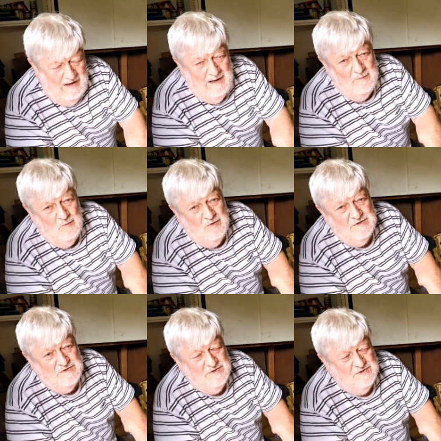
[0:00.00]
that happened
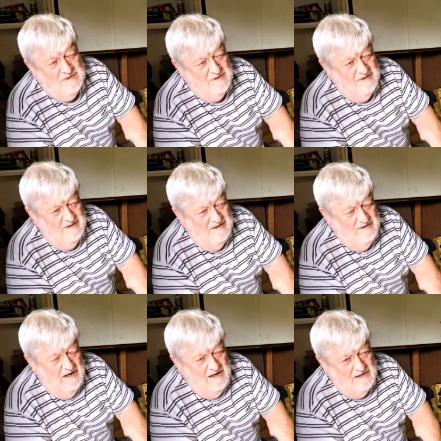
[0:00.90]
was
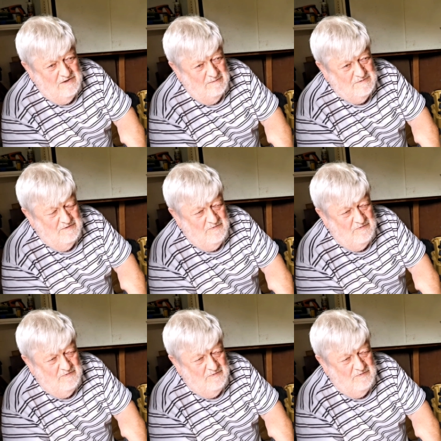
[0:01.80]
the helicopter